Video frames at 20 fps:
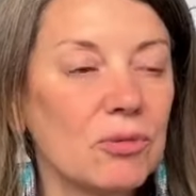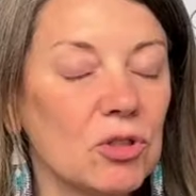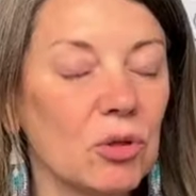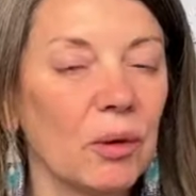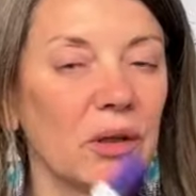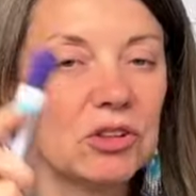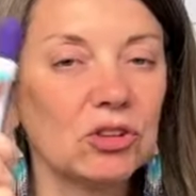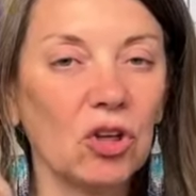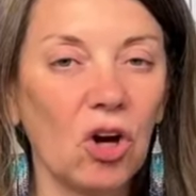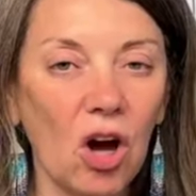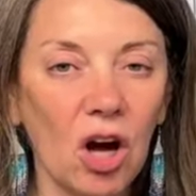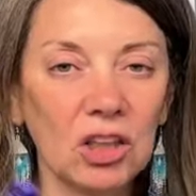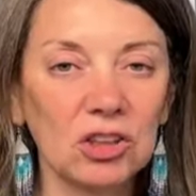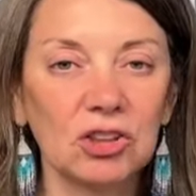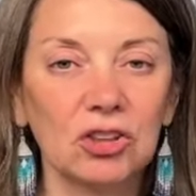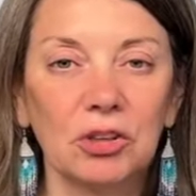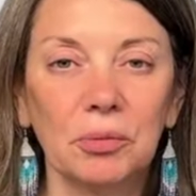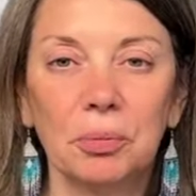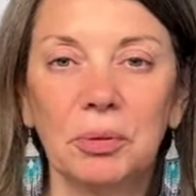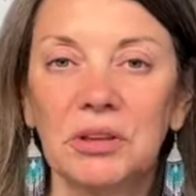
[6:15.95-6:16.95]
So I
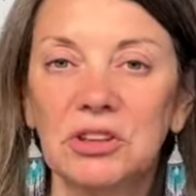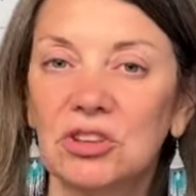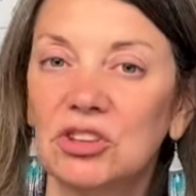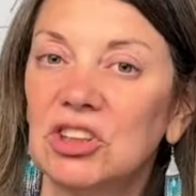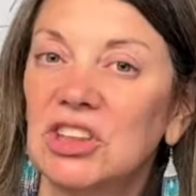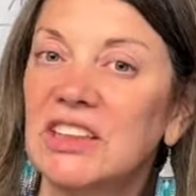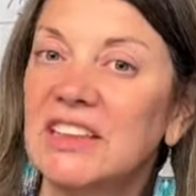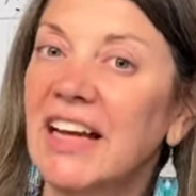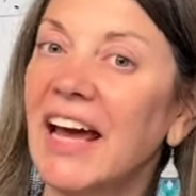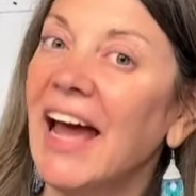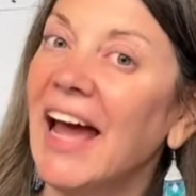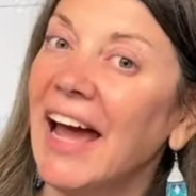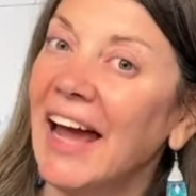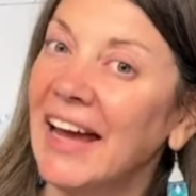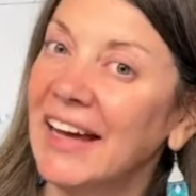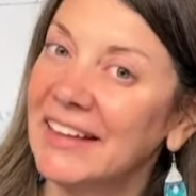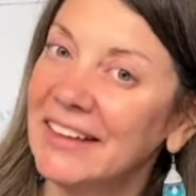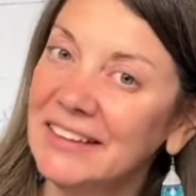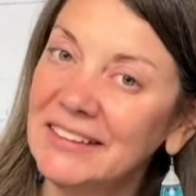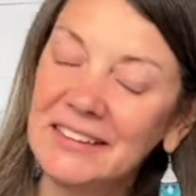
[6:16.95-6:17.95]
talked to the printer
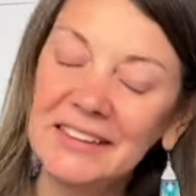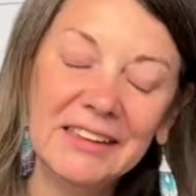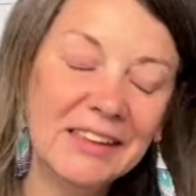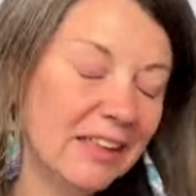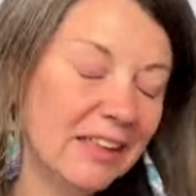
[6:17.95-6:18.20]
today,